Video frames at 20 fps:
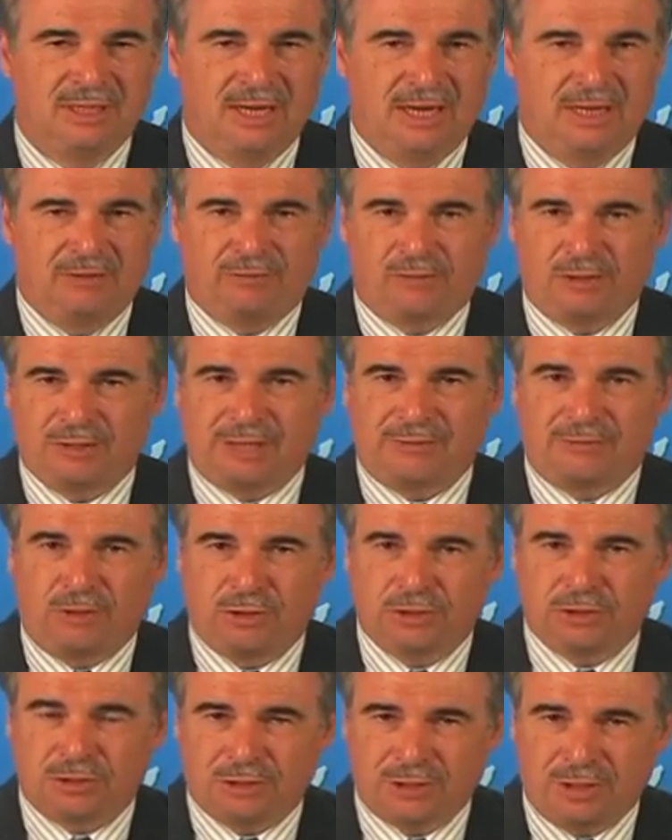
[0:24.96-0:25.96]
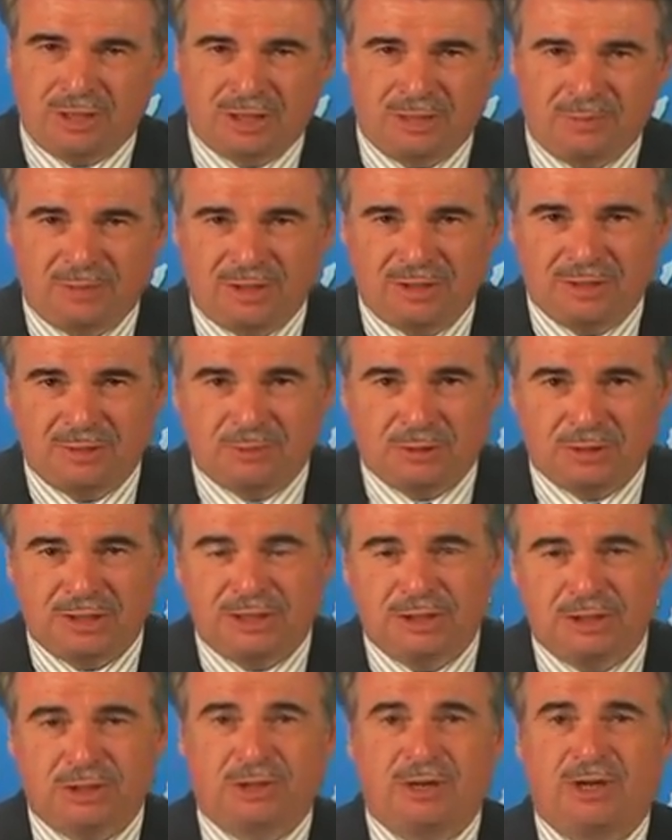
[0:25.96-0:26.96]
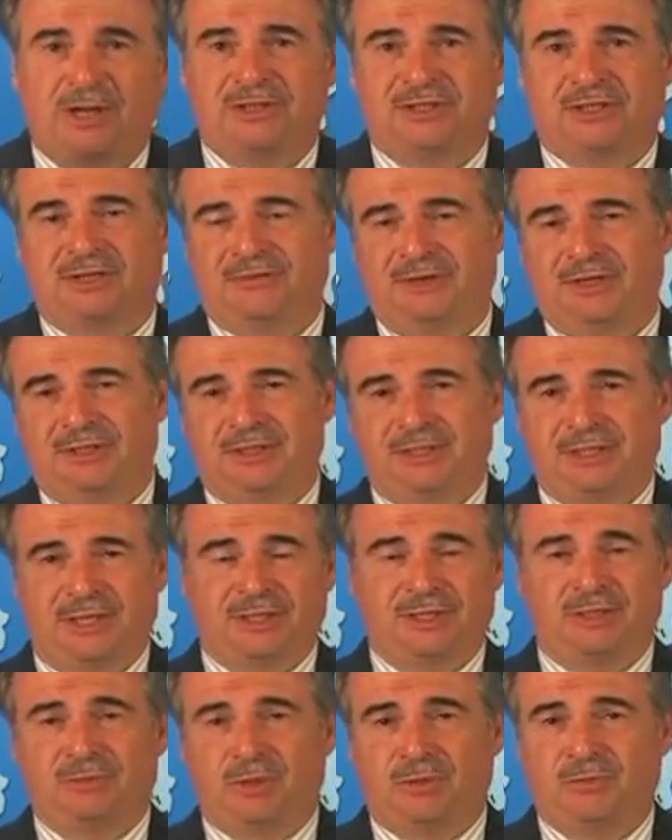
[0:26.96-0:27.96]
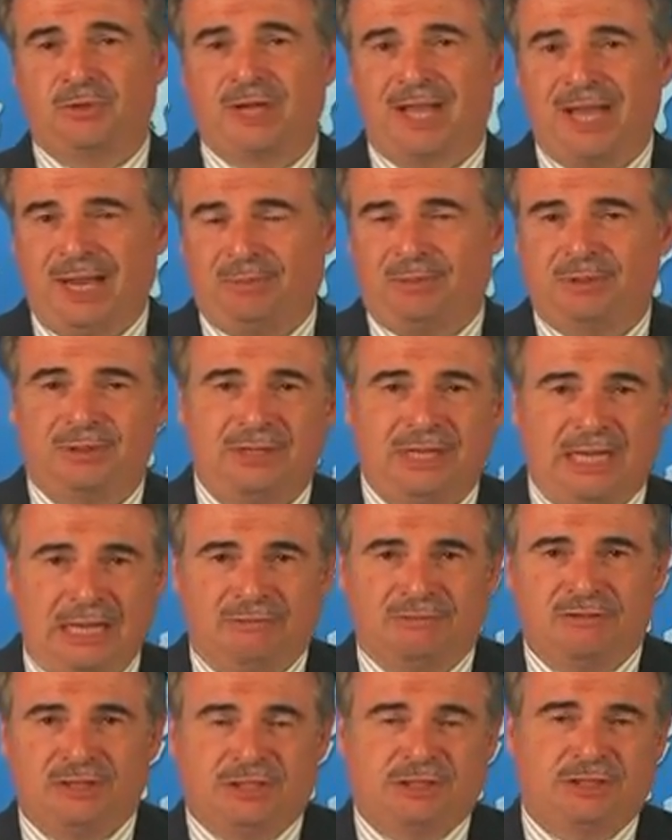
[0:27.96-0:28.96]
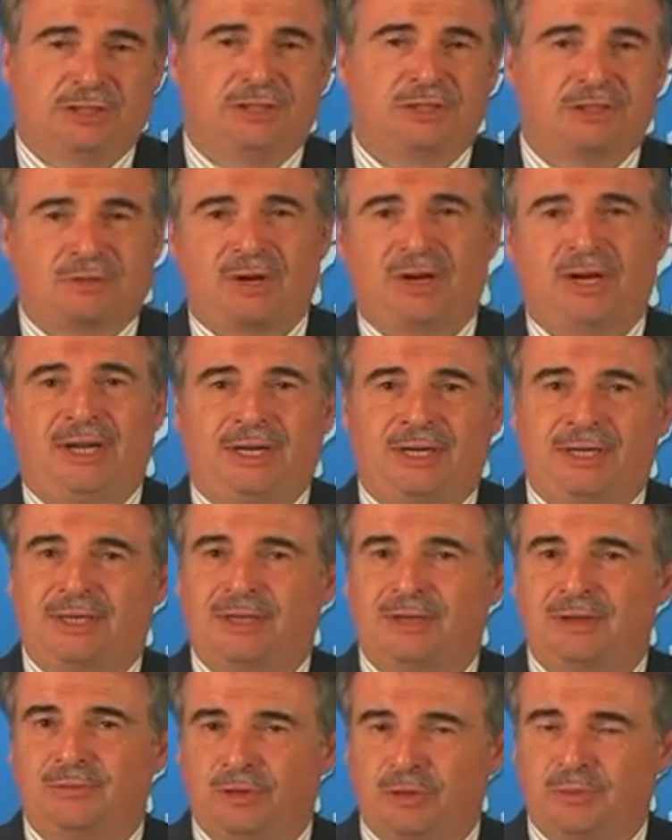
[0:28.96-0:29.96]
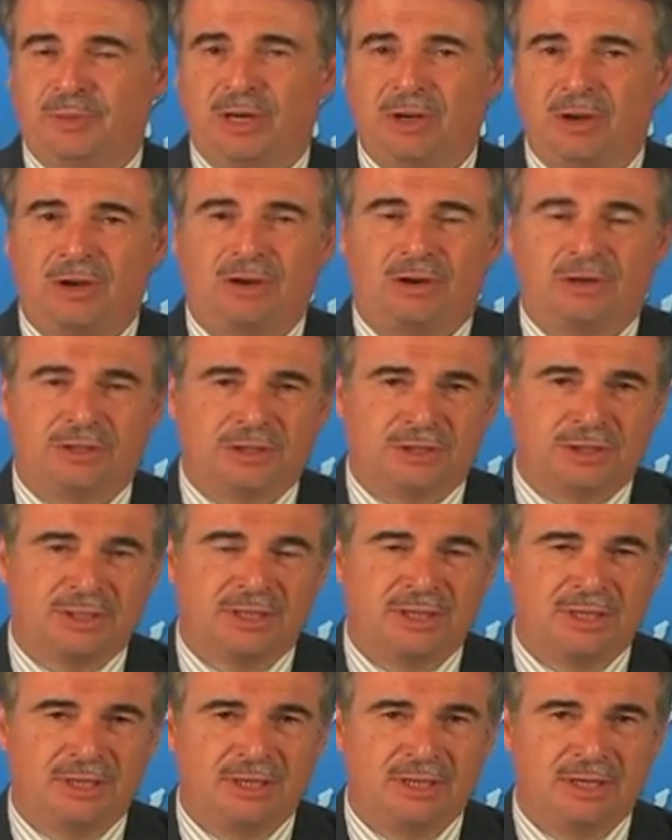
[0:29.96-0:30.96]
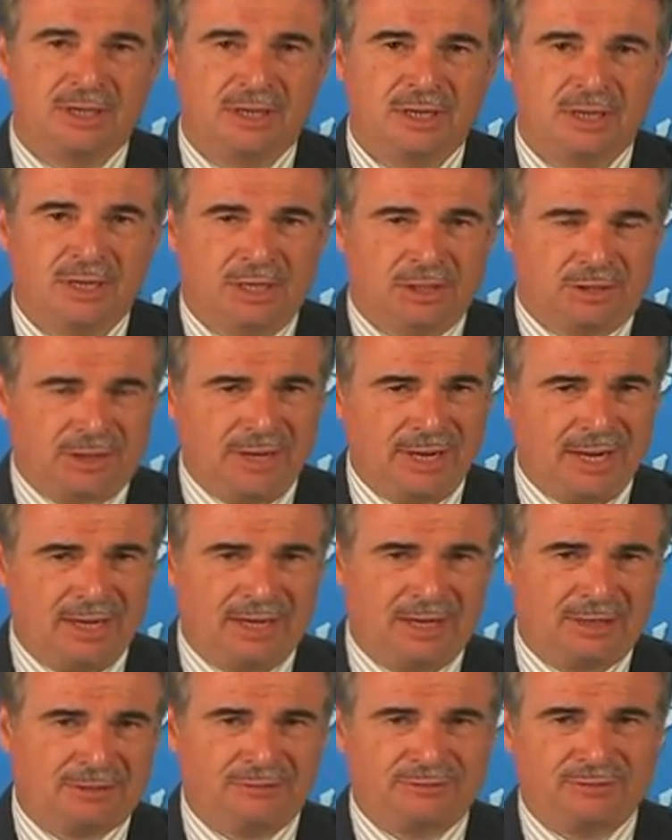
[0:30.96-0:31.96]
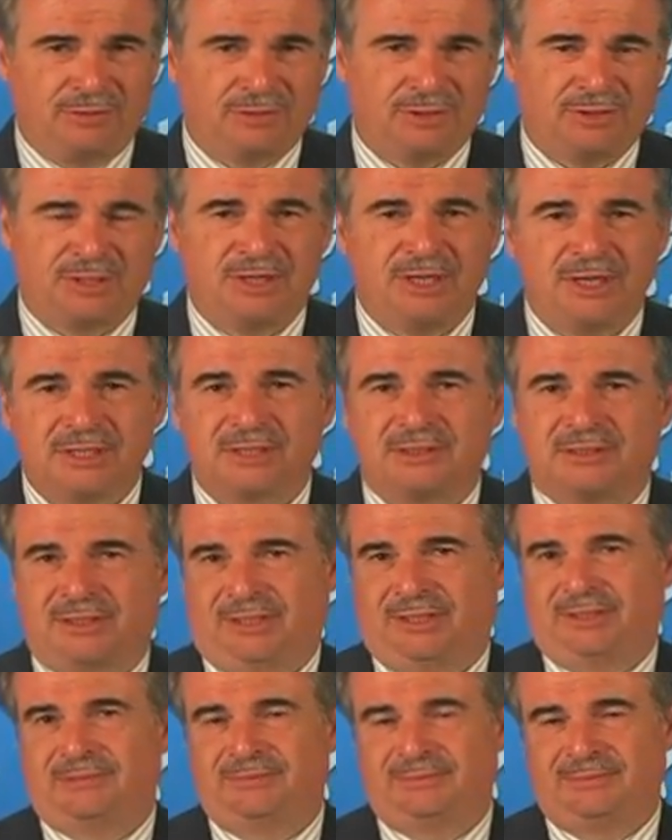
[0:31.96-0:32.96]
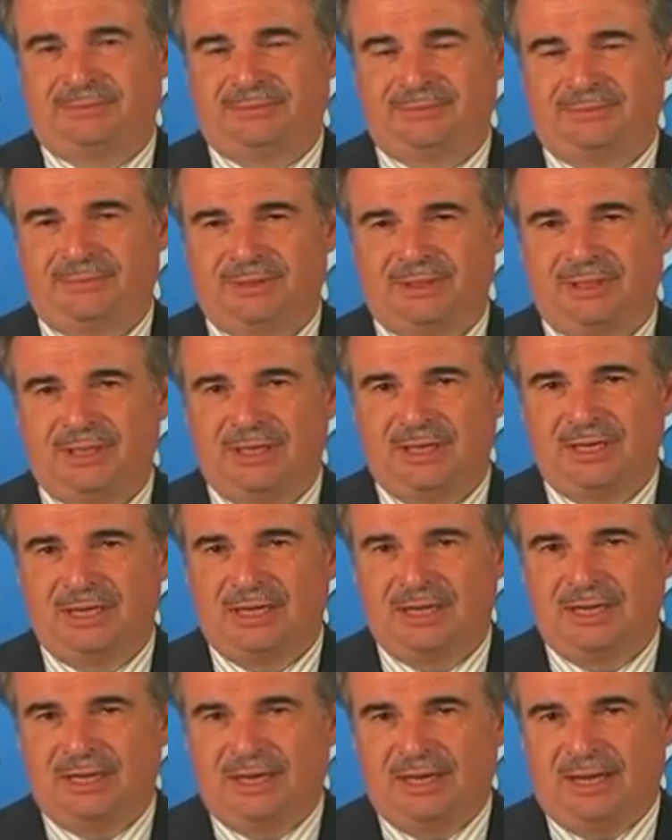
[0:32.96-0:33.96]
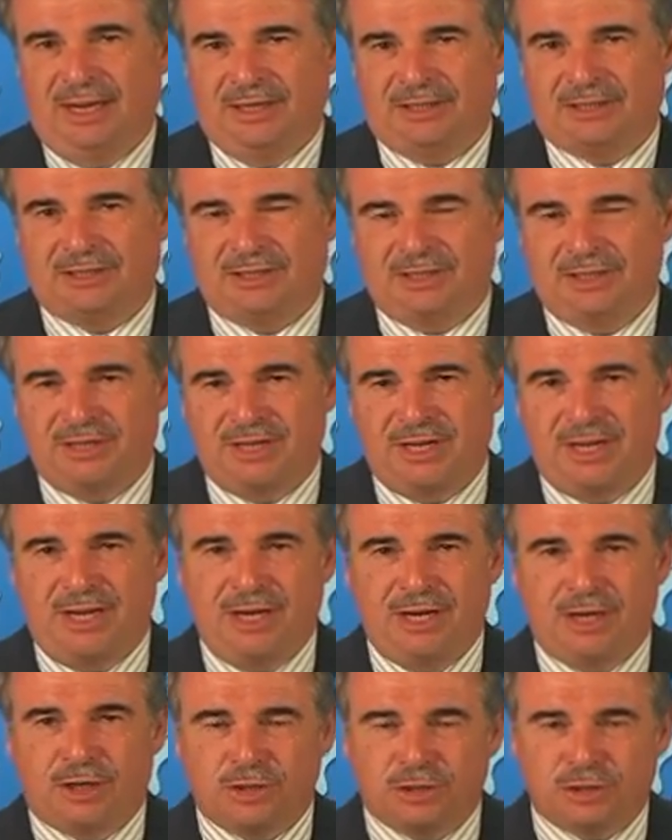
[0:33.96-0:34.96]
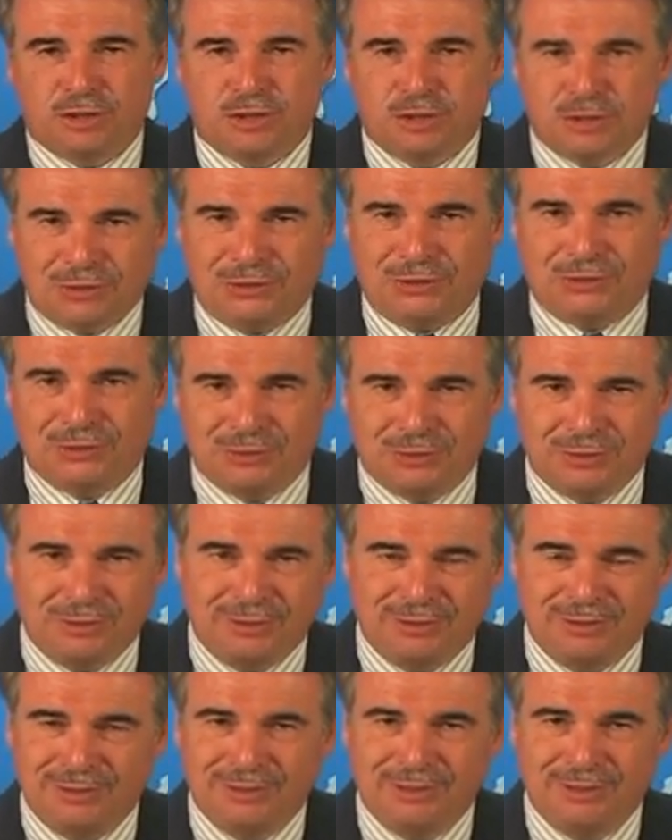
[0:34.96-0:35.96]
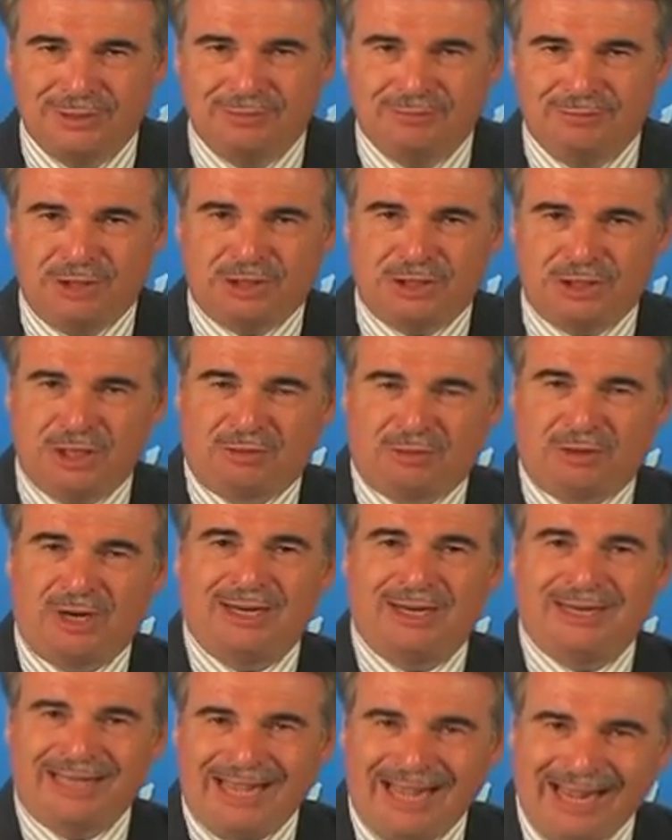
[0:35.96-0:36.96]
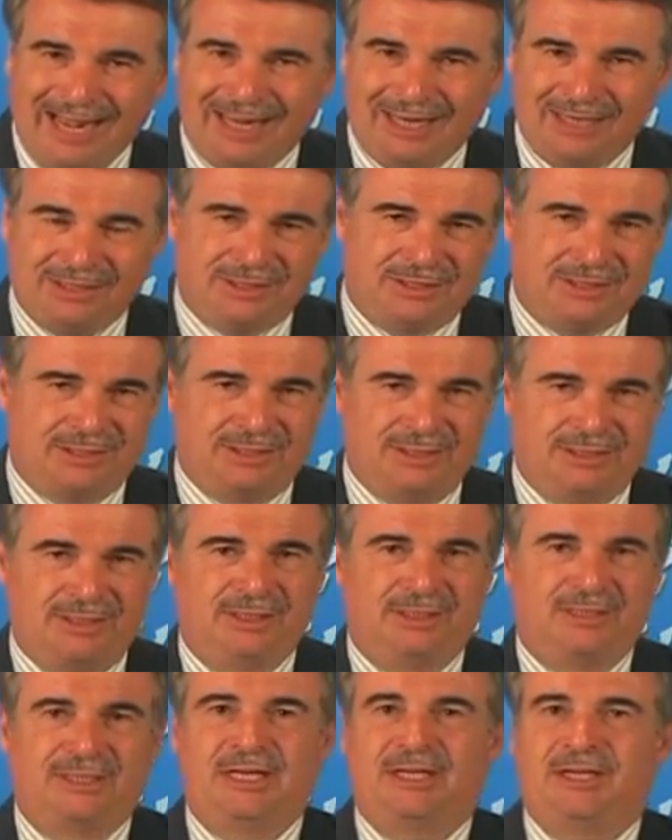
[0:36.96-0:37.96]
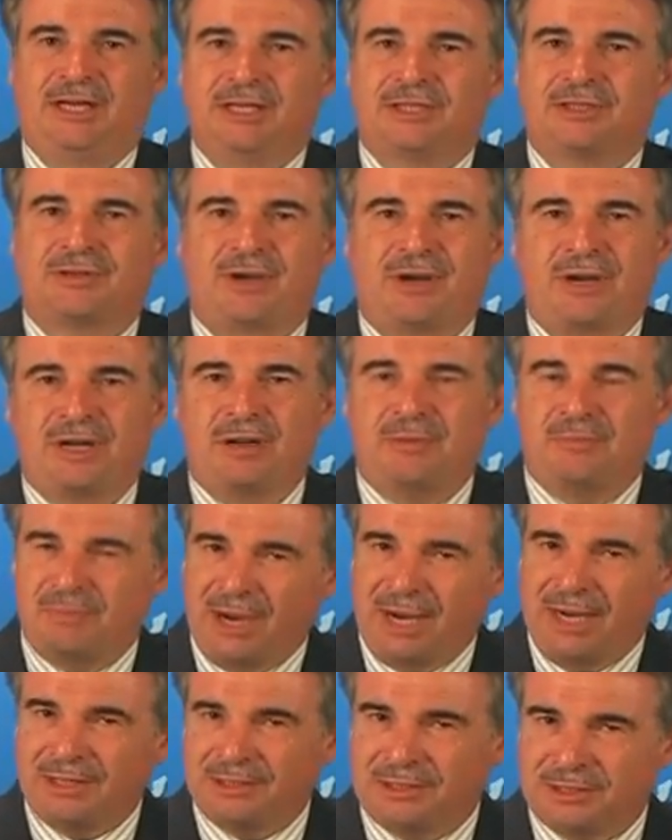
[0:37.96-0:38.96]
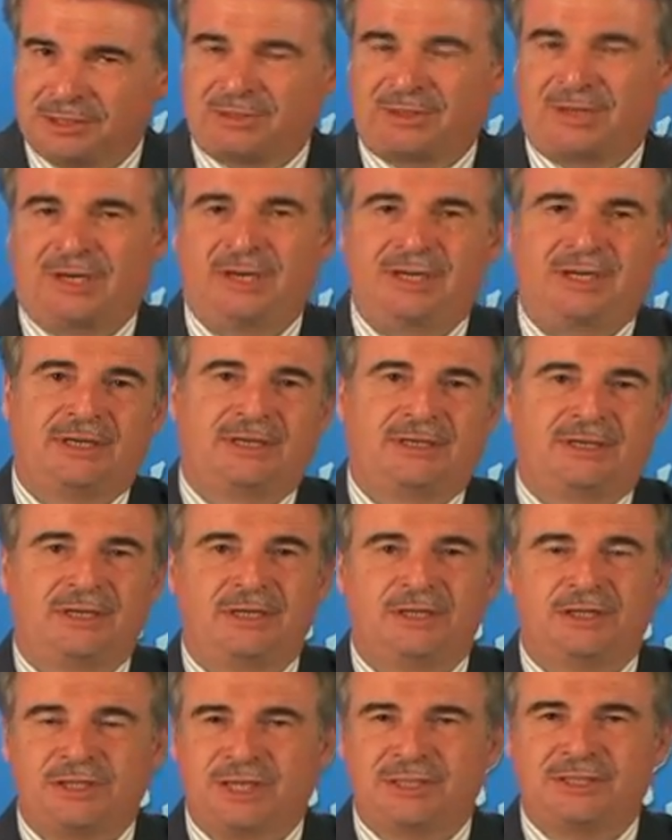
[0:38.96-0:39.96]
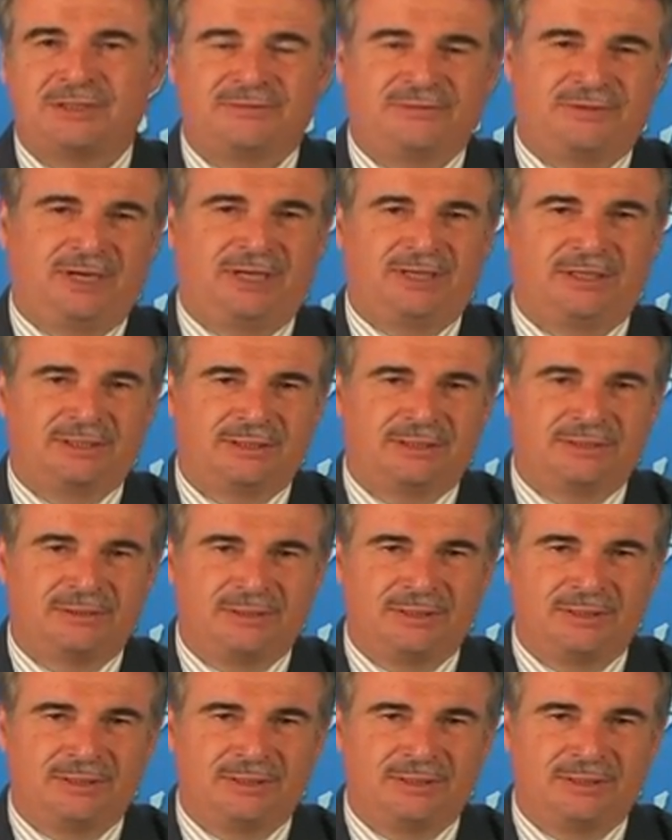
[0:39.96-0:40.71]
And of course I've also talked about the potential consequences as to what would happen if such a strike would be launched. Today I'd like to focus on Israel. Is the concern which Iran has that Israel might strike justified?